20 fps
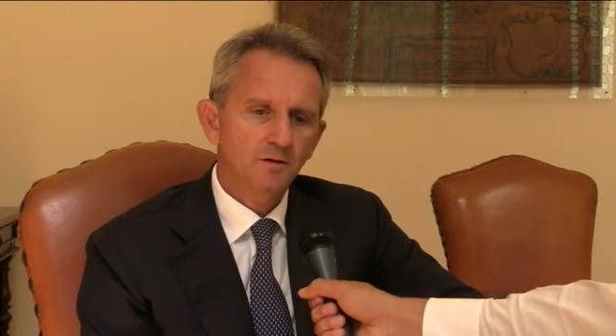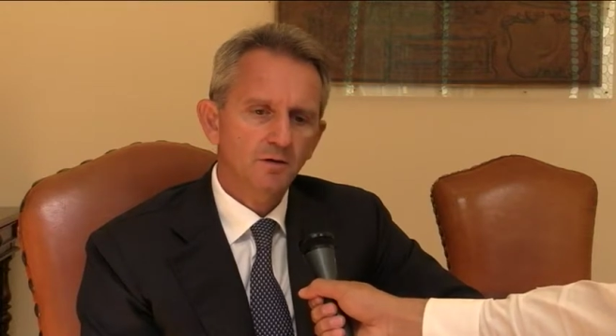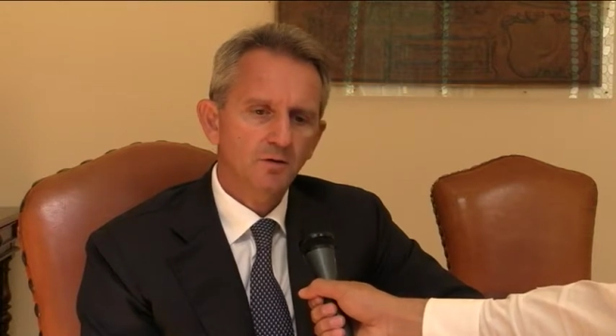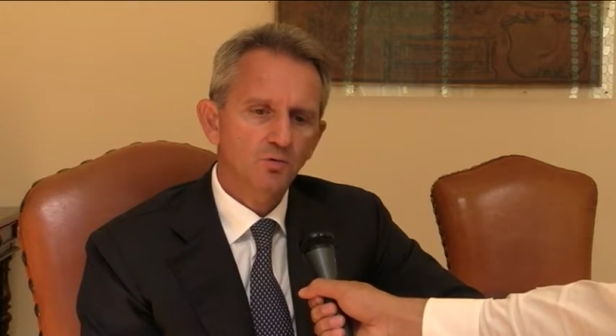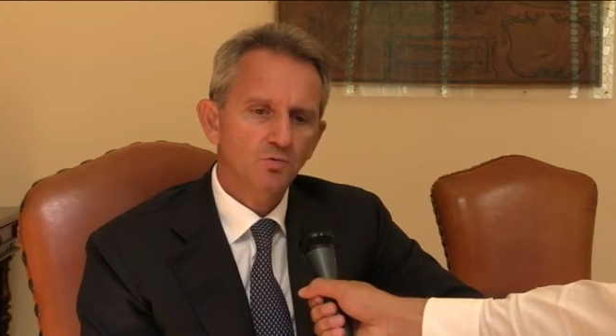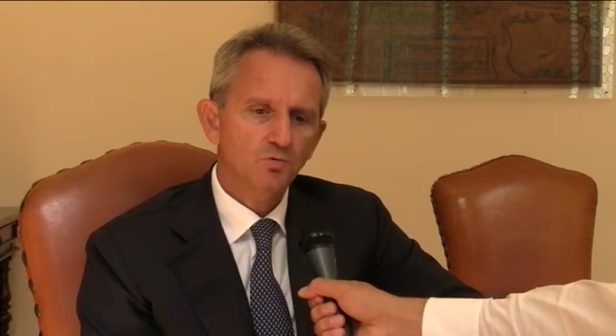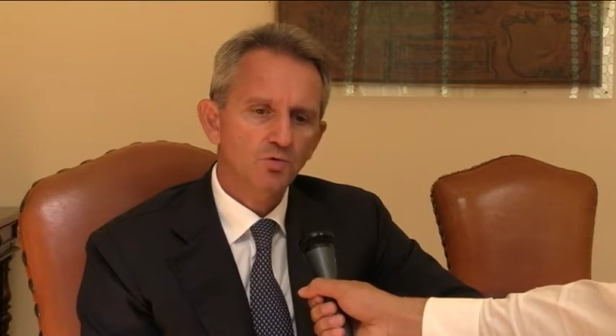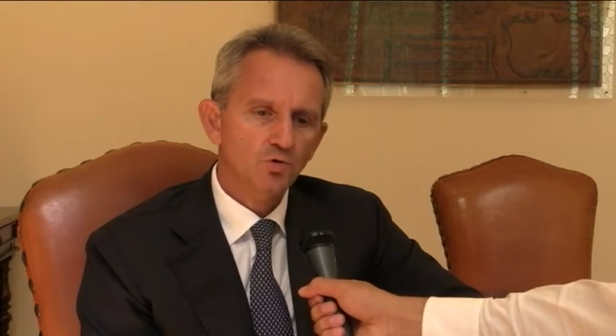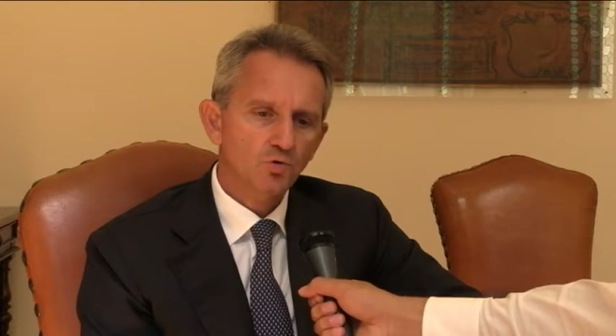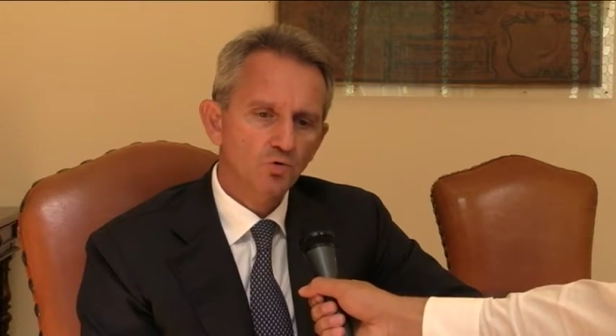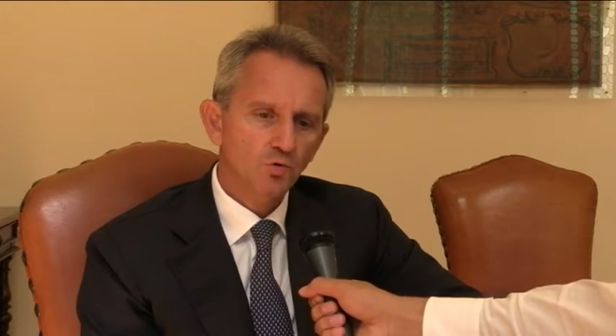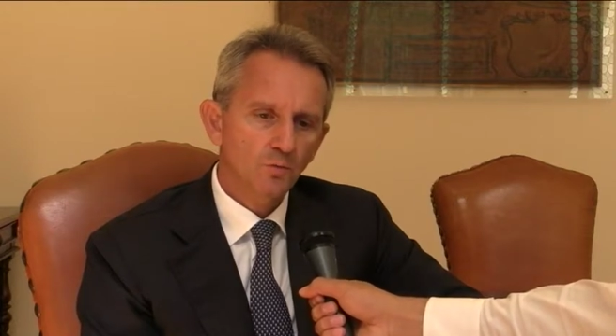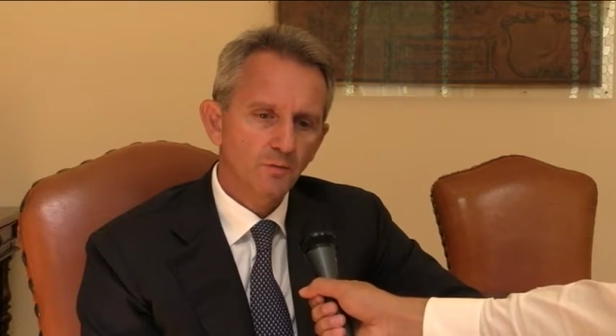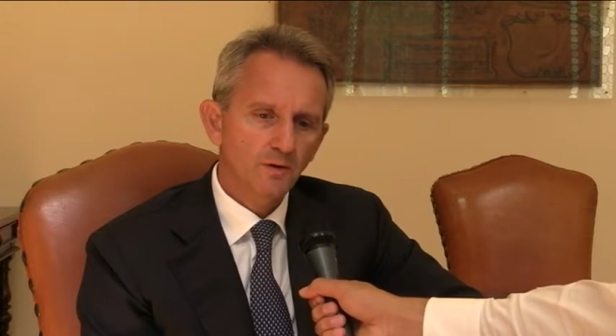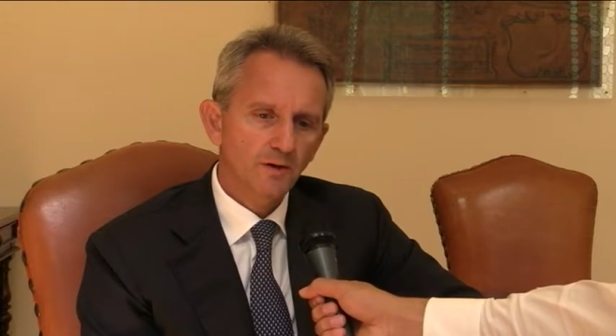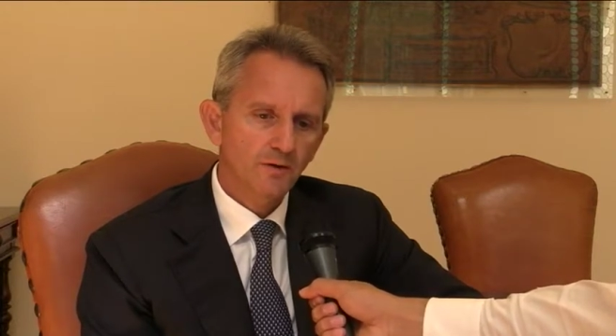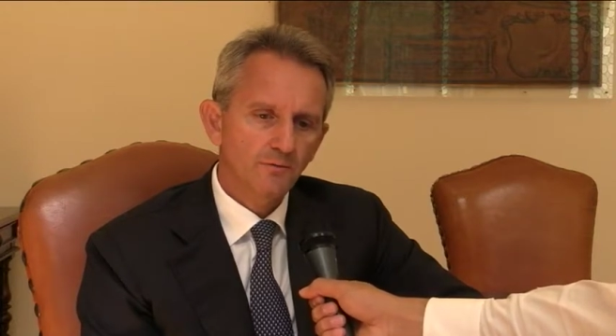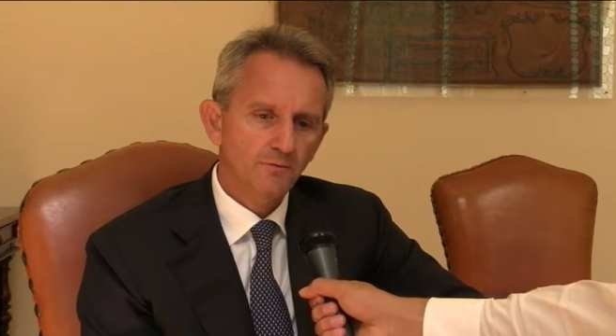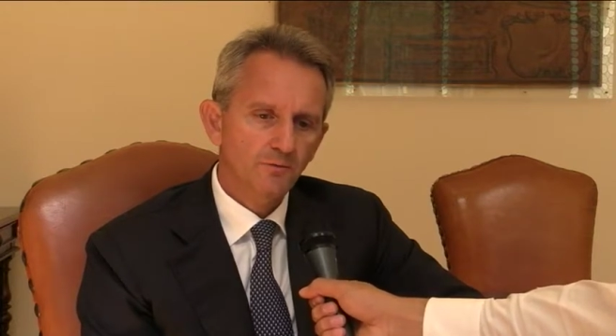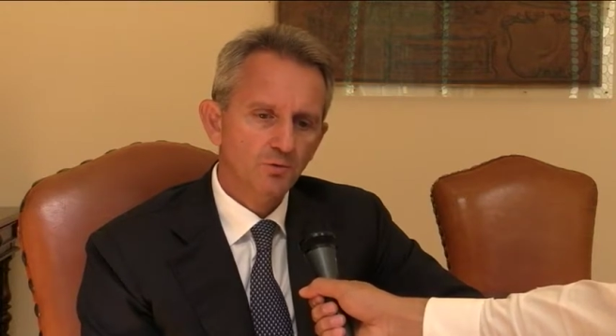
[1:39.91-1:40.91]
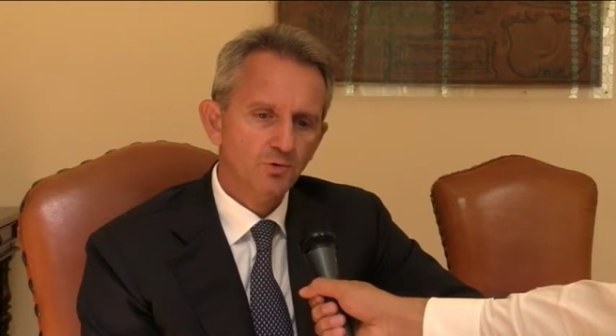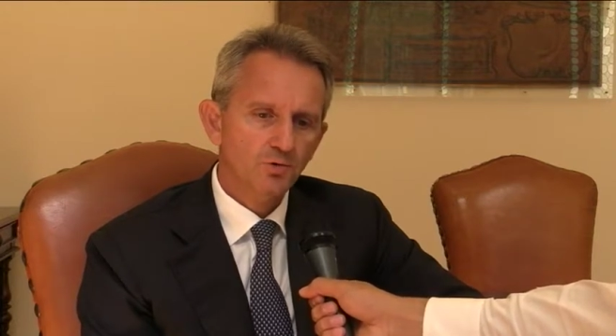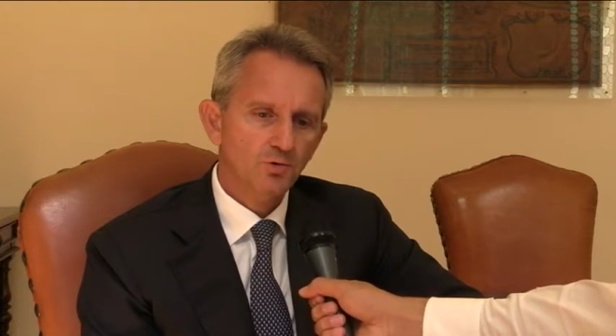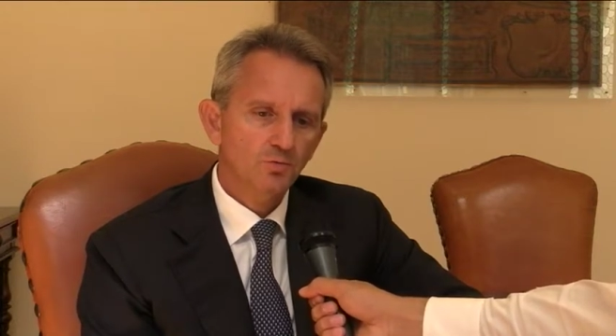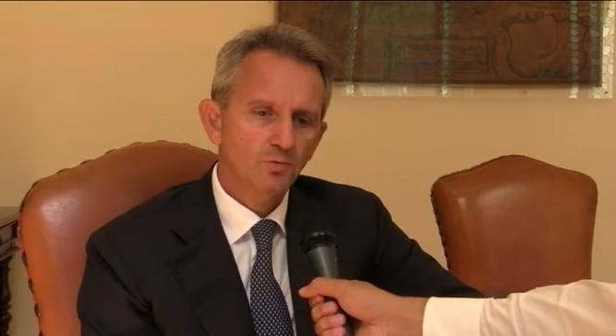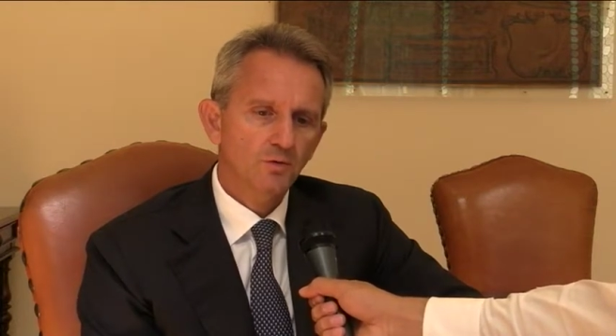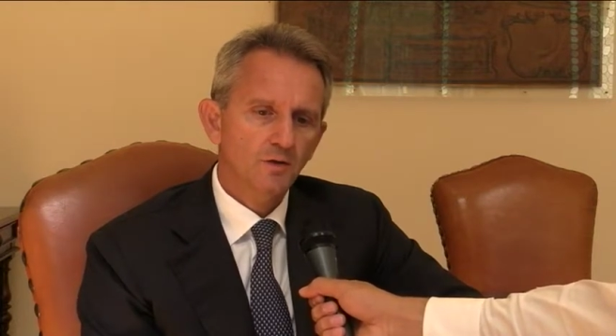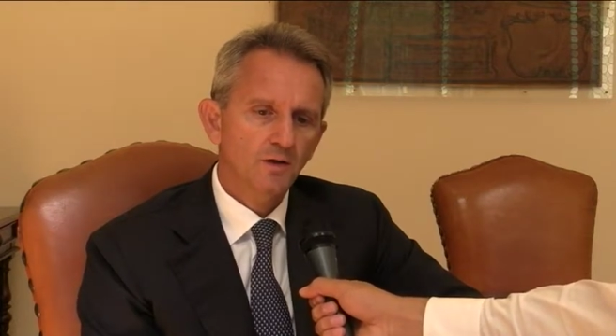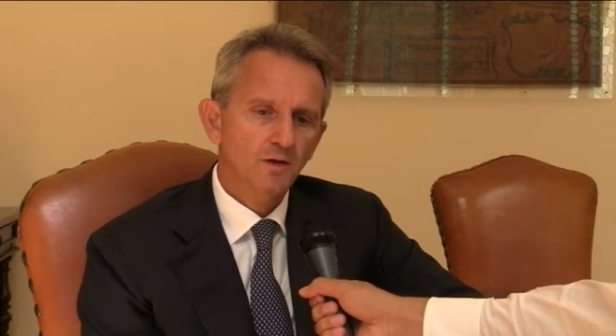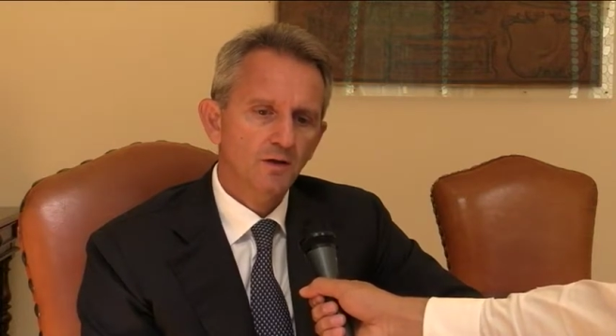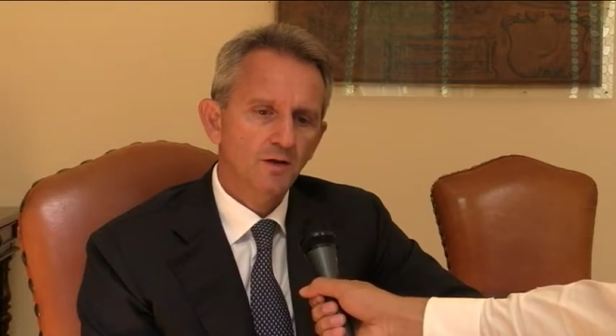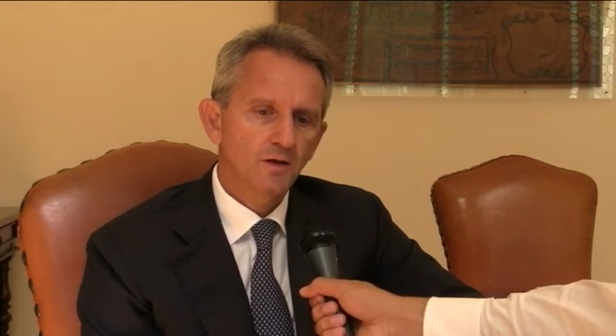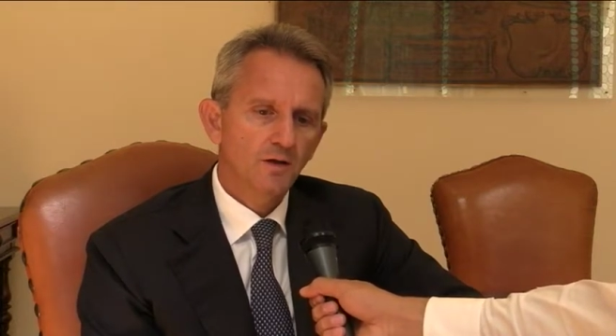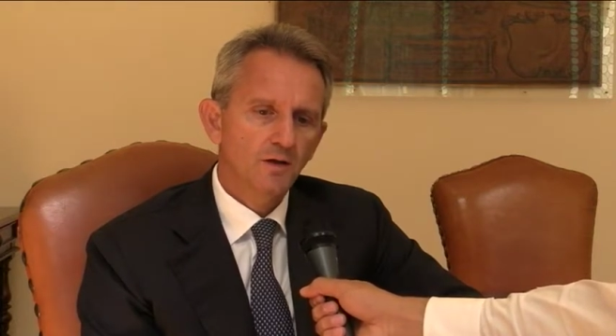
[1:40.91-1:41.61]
consumer for sure,